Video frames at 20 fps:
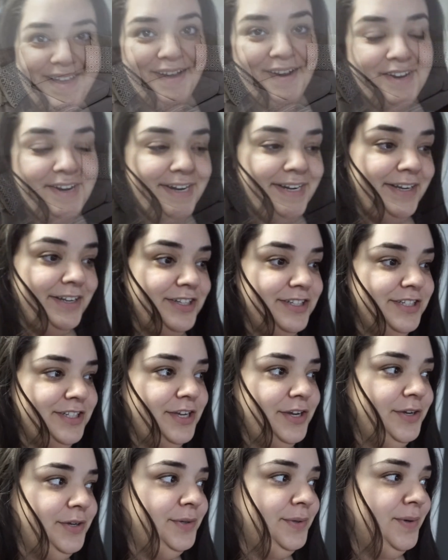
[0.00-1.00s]
All right, y'all,
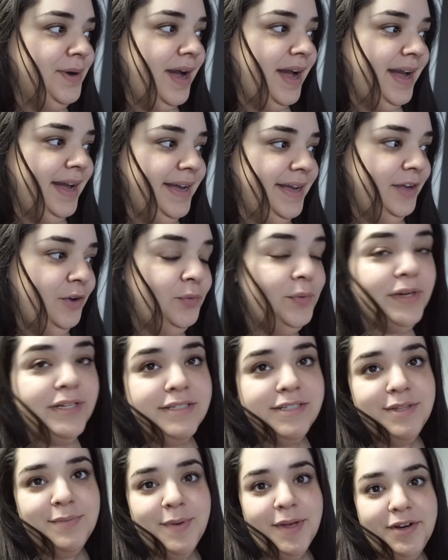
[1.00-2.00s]
so I went
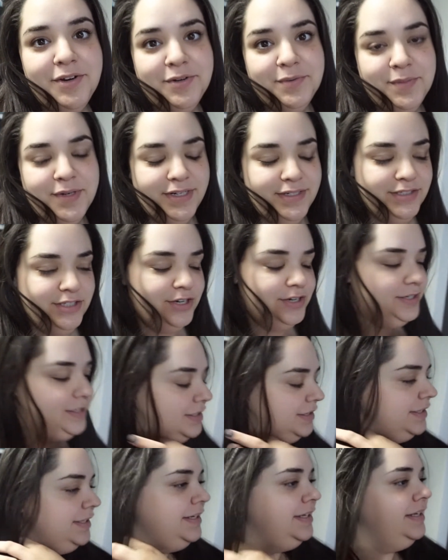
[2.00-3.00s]
into the bedroom and I started
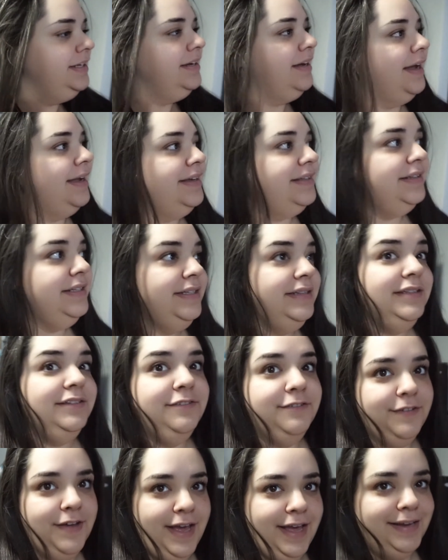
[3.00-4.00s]
cleaning. I cleaned the
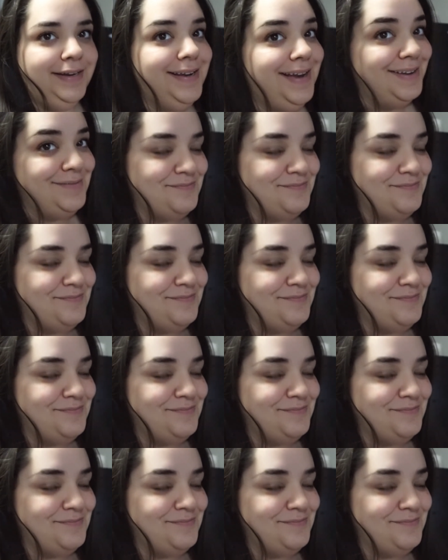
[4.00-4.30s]
fan.